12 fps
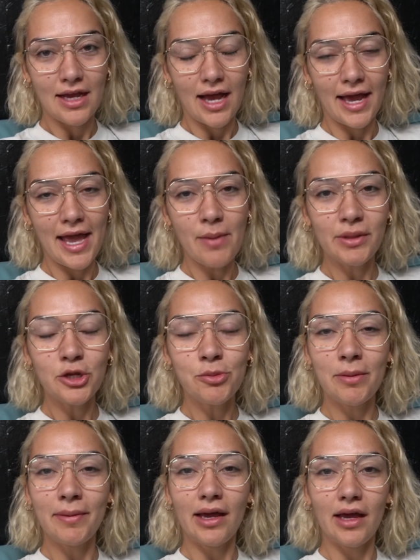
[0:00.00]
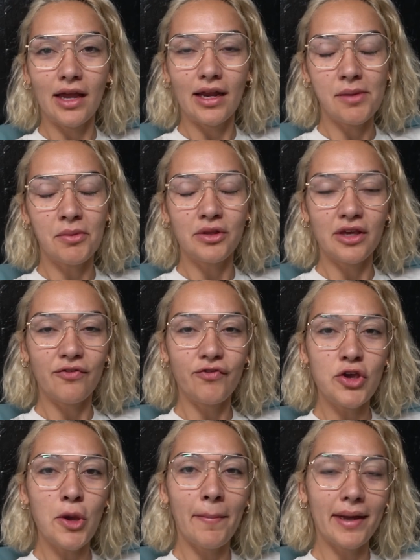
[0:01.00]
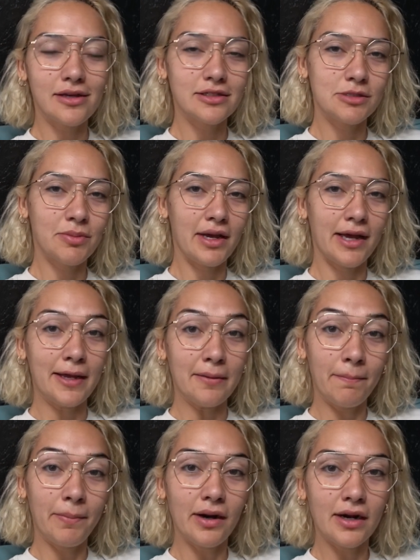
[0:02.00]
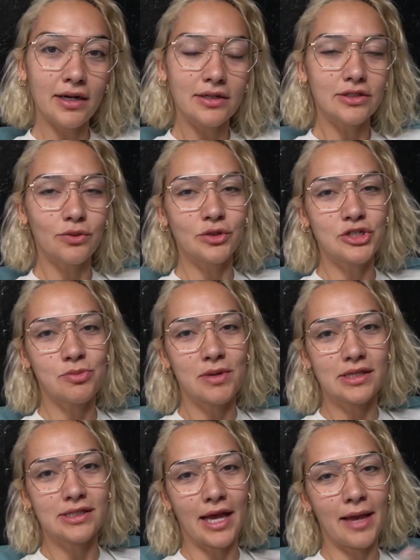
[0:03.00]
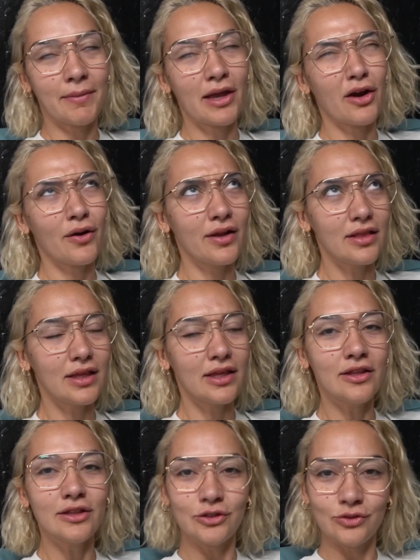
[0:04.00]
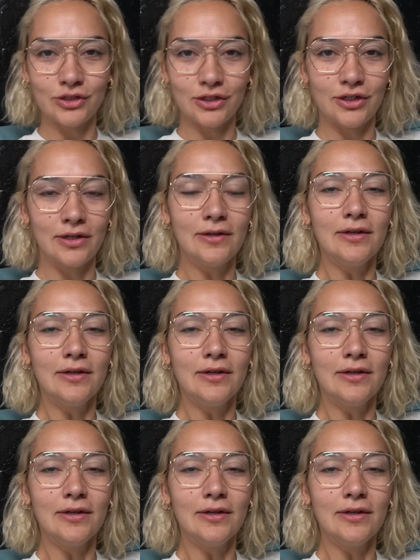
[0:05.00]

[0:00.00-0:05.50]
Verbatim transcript: I am a little bit behind. I'm only a few pounds behind Bart, which means I'm currently the loser.